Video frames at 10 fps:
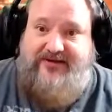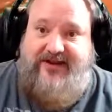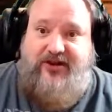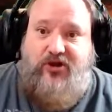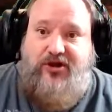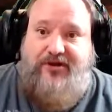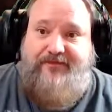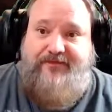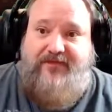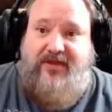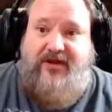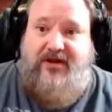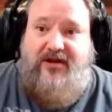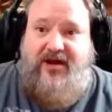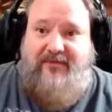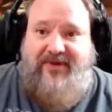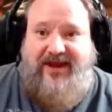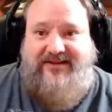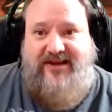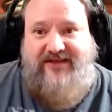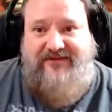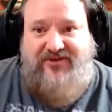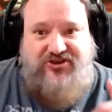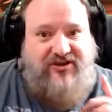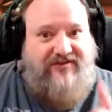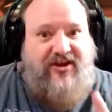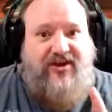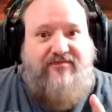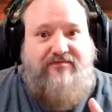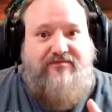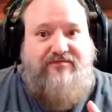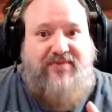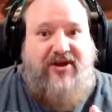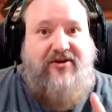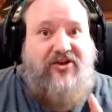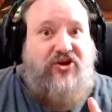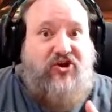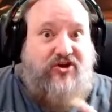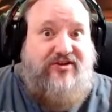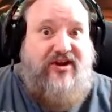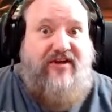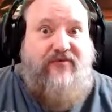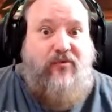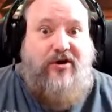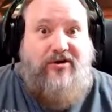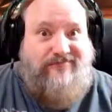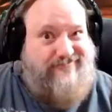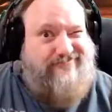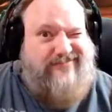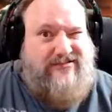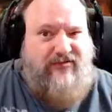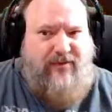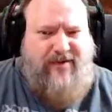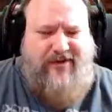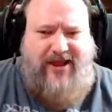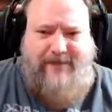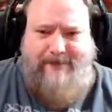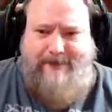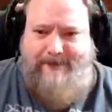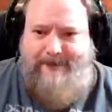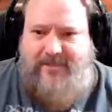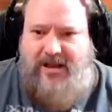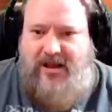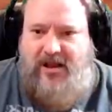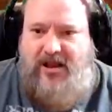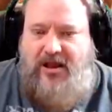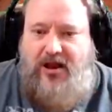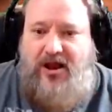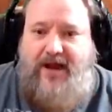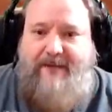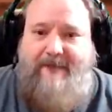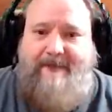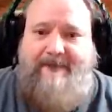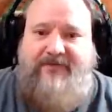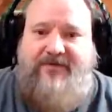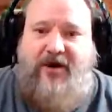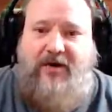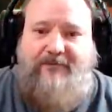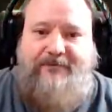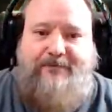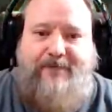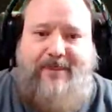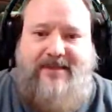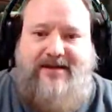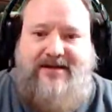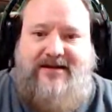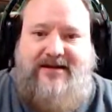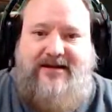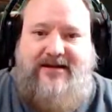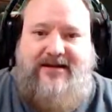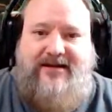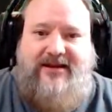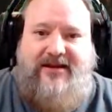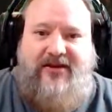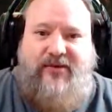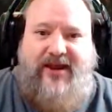take a look. A bad day of fishing is better than a good day of work. Remember that. Okay, so here we